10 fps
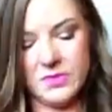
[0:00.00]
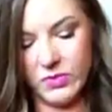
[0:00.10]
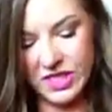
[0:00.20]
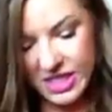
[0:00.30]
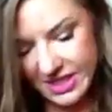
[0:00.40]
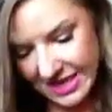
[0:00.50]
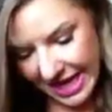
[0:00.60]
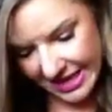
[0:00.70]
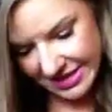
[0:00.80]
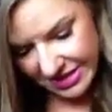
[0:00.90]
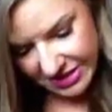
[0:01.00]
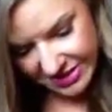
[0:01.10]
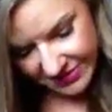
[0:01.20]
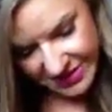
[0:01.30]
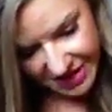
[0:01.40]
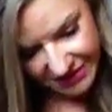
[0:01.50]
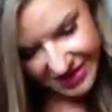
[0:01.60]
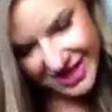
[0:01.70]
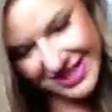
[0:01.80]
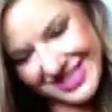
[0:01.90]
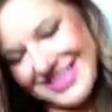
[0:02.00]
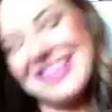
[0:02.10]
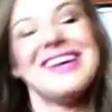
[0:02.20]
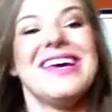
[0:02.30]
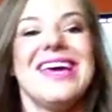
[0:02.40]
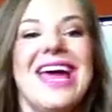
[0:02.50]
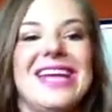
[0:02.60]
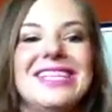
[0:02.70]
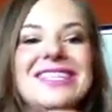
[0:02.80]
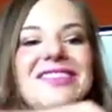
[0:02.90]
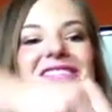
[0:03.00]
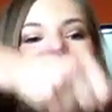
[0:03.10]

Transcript: which is has tons of stuff in it. And it's in the